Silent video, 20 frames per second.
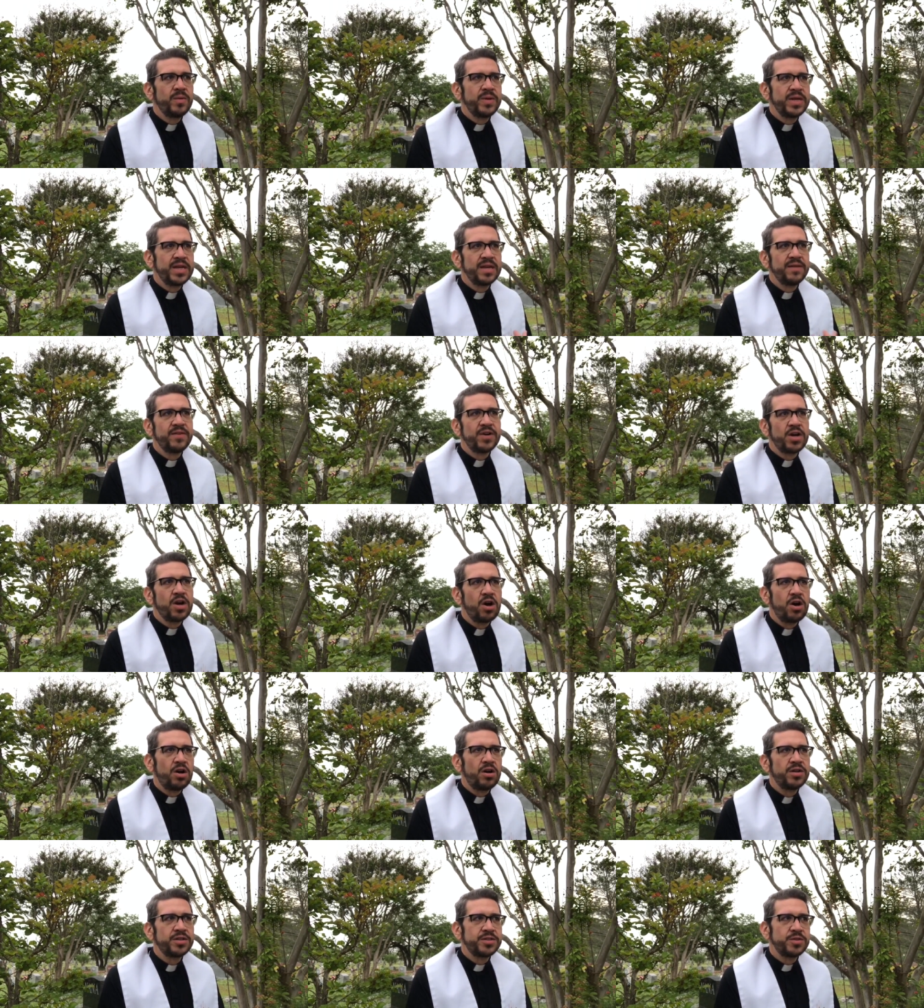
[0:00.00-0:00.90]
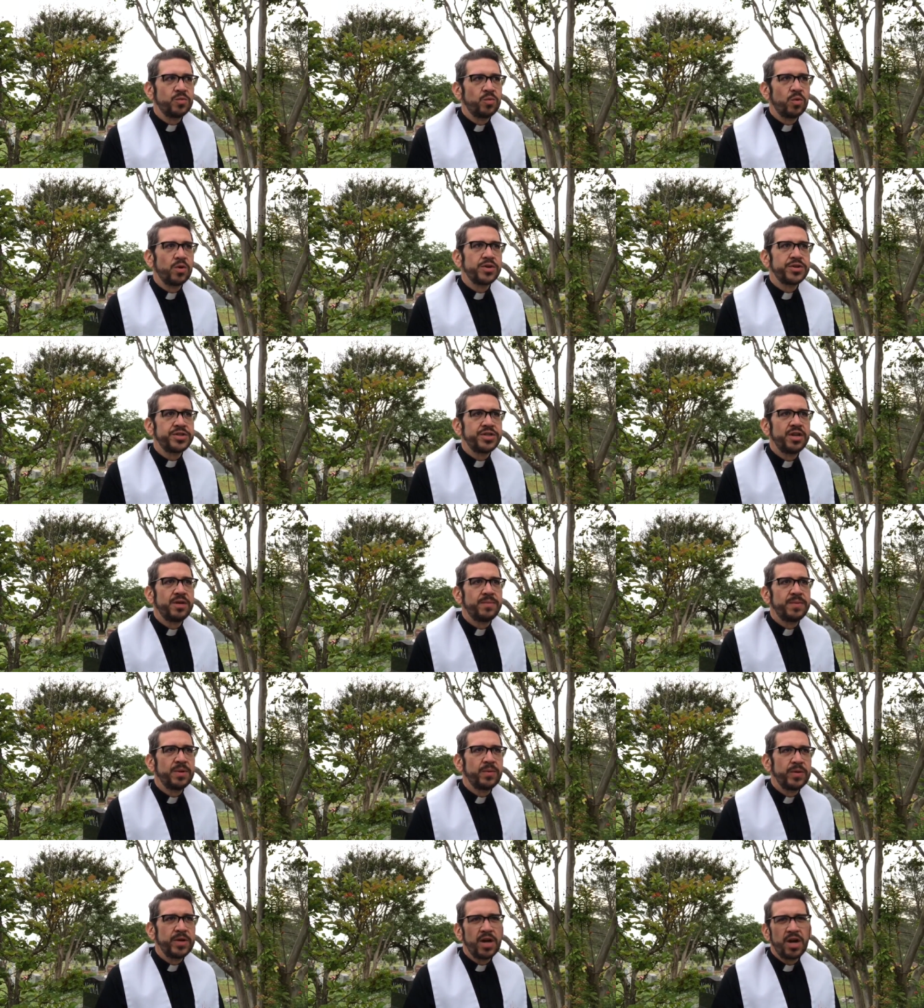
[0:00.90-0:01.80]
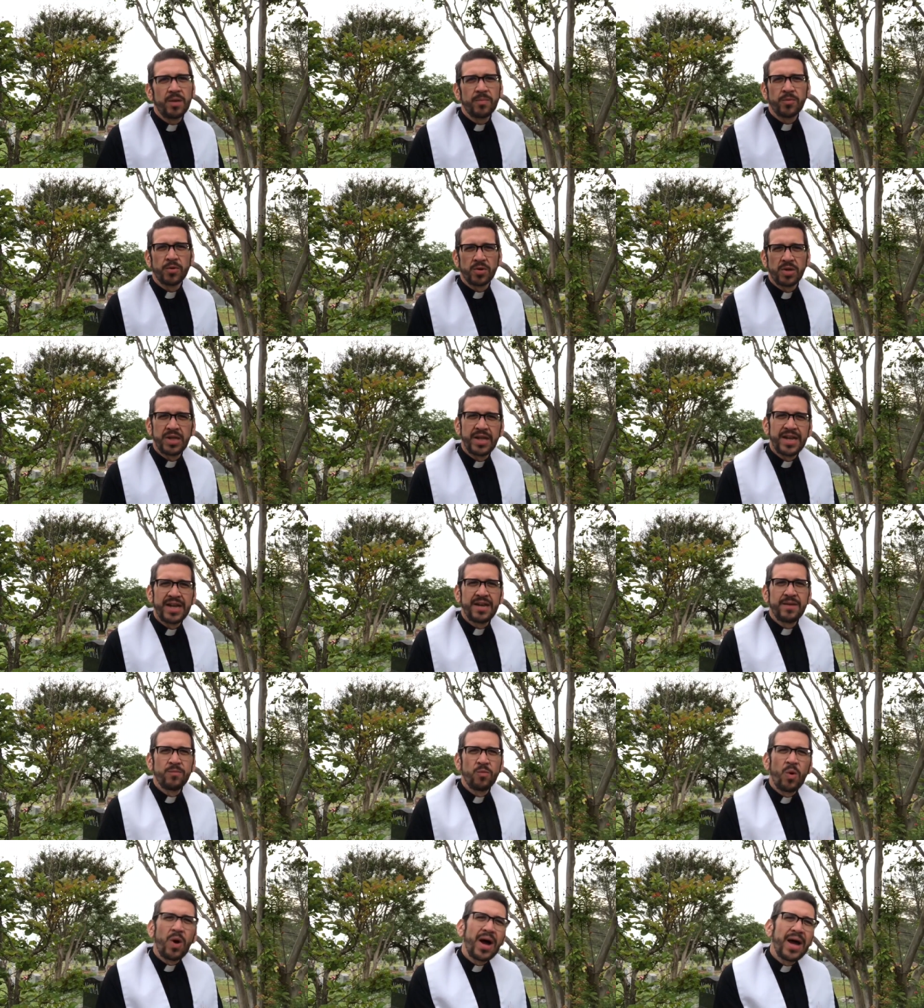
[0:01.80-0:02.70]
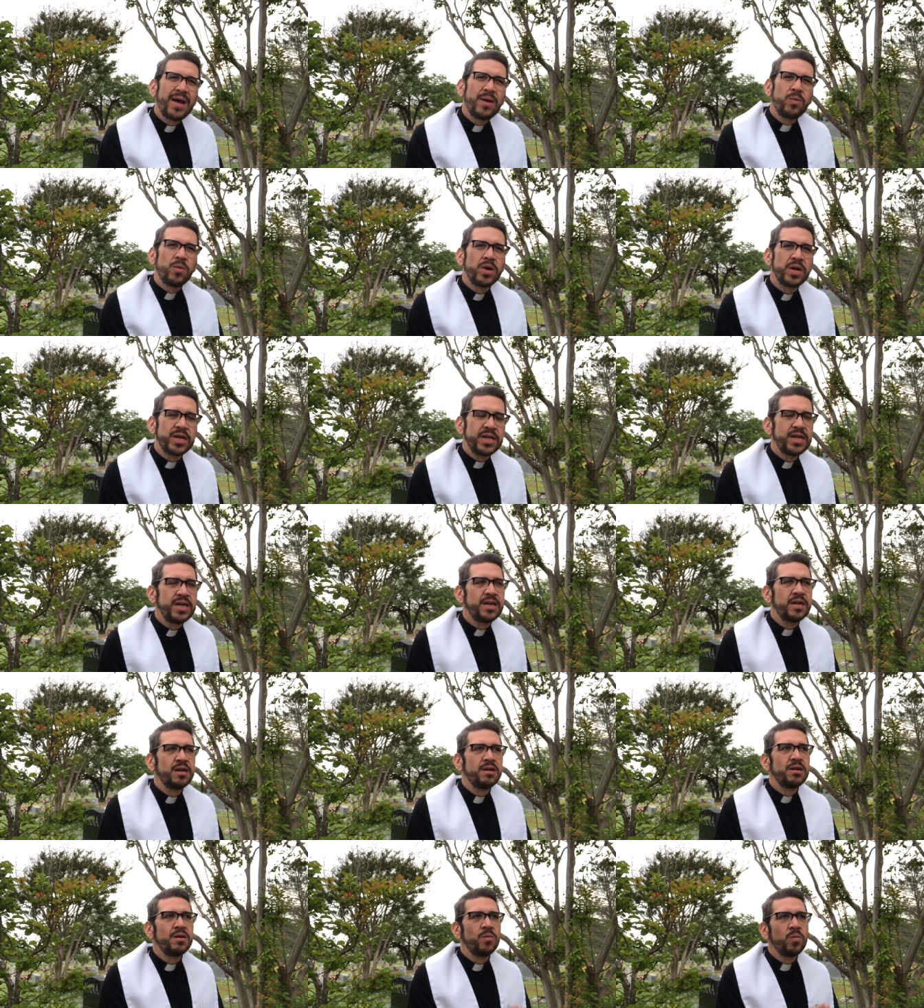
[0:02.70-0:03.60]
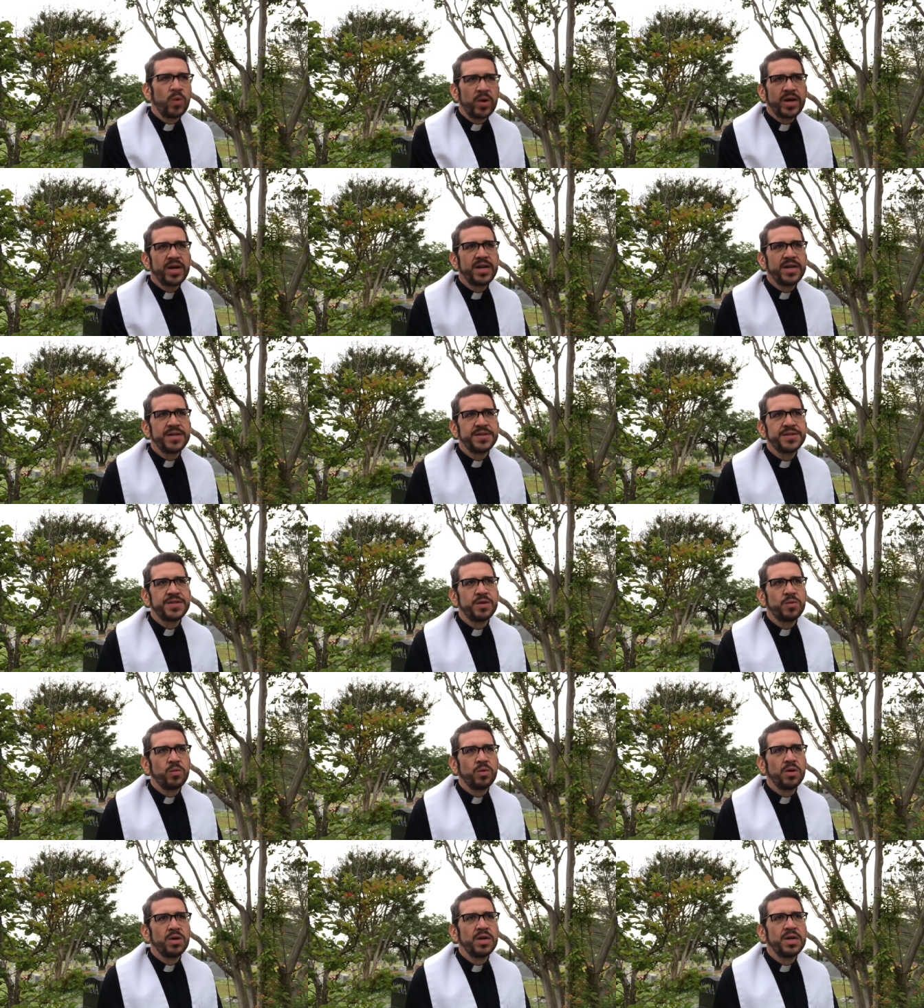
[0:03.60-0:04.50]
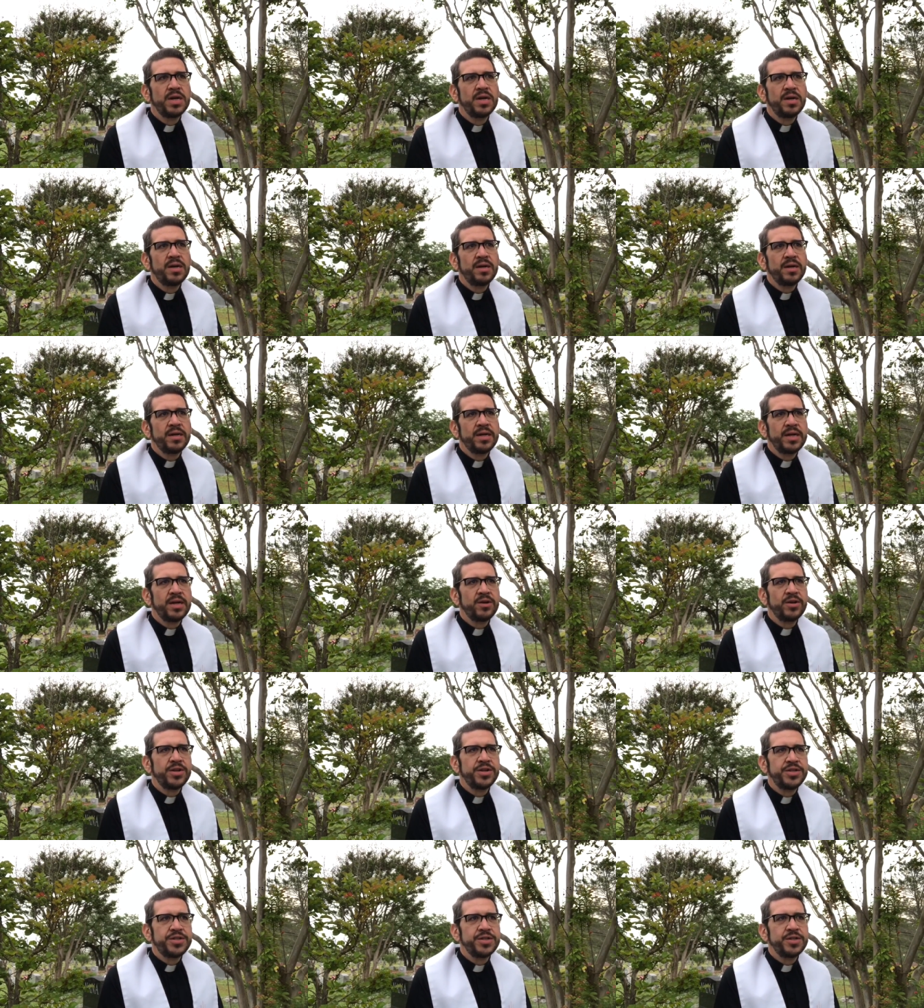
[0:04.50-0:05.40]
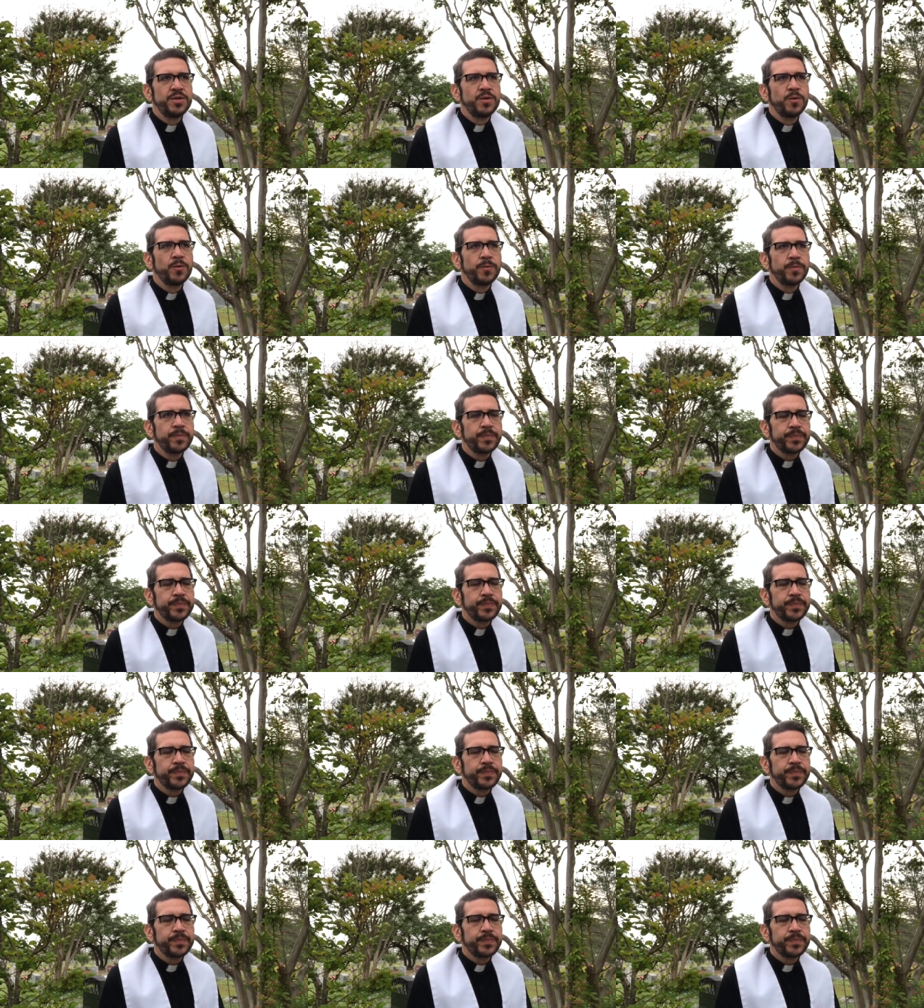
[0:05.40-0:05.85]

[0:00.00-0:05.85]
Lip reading: give a call to worship, that we all proclaim why we're here and what it is that we're here to do.